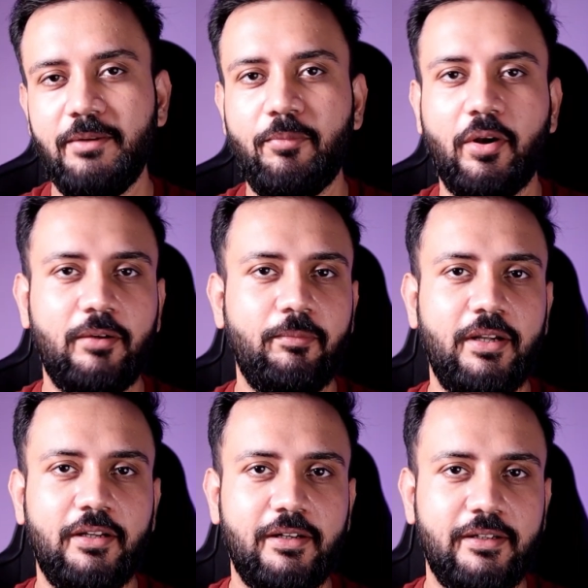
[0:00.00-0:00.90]
one important
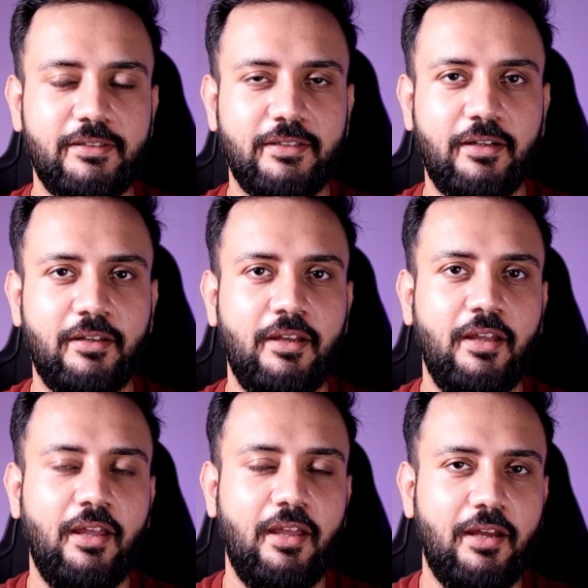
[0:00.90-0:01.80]
mental reset.
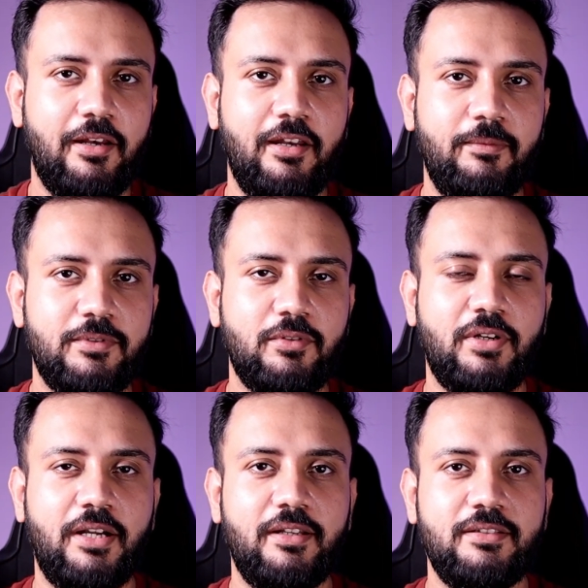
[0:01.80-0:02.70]
LLMs
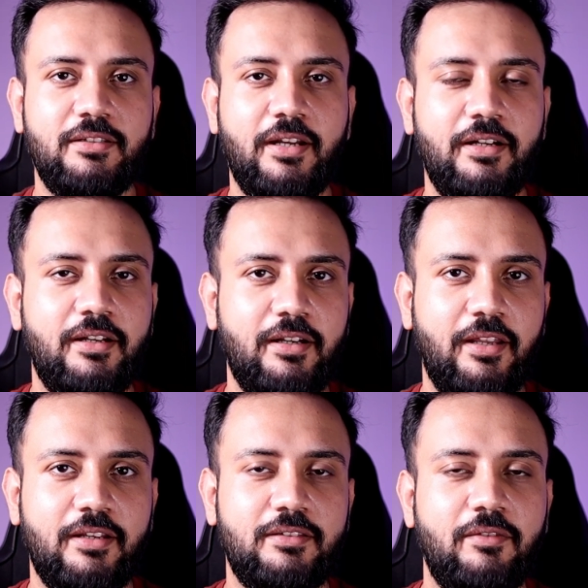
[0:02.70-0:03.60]
don't understand the
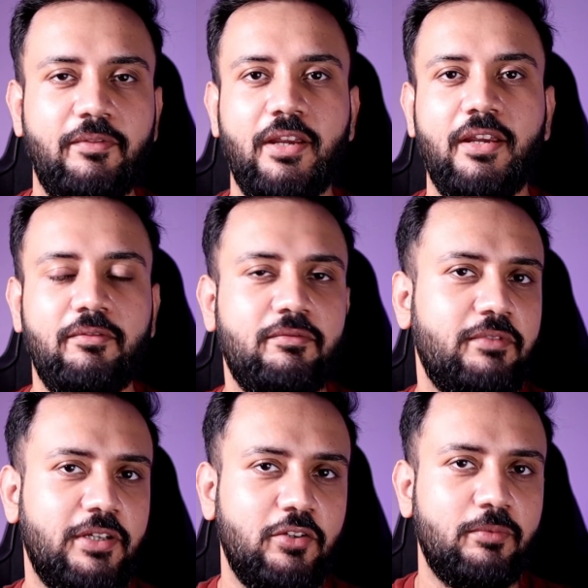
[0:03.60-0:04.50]
text the way
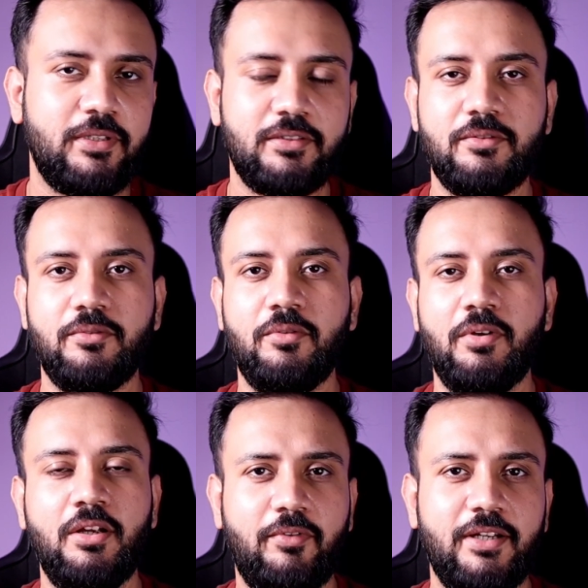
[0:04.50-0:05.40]
we humans do.
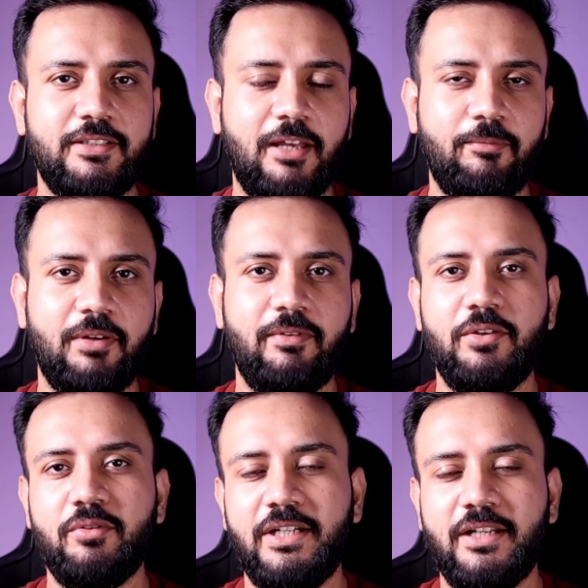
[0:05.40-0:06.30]
For example, when
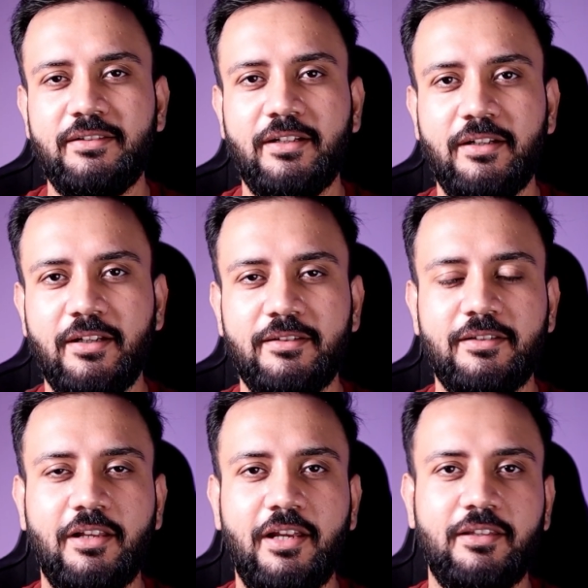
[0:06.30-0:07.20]
you read a
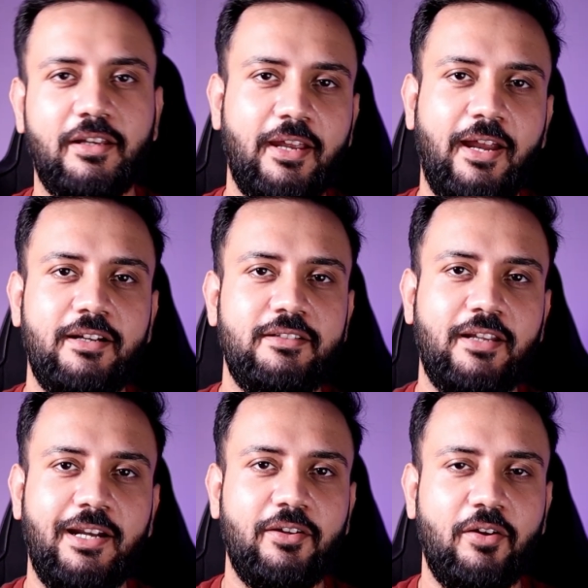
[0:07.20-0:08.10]
sentence like "the cat
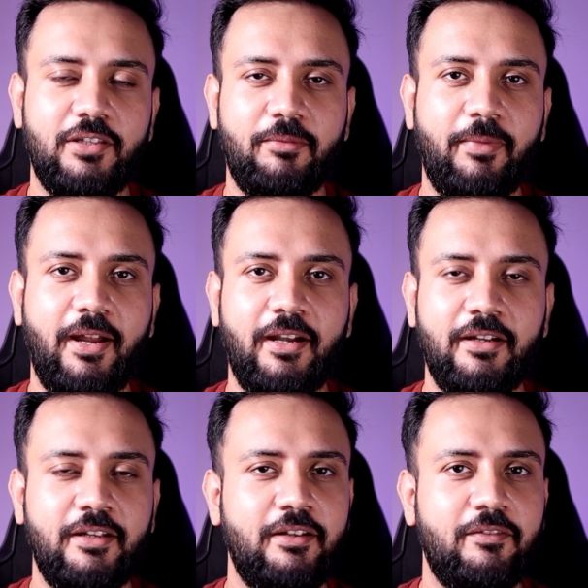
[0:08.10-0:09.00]
sat on the
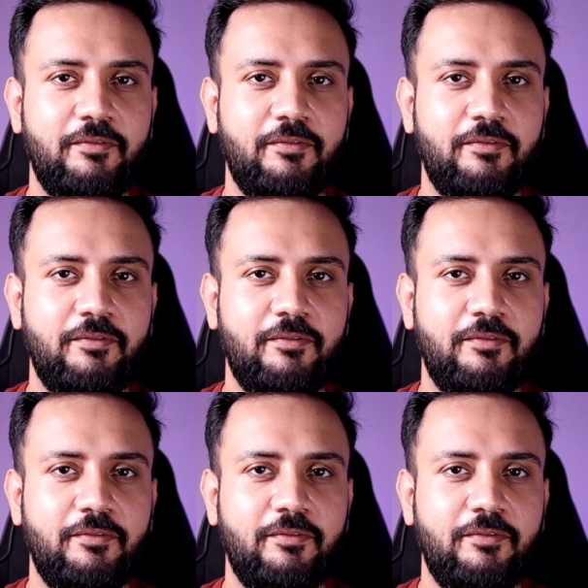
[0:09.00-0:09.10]
mat,"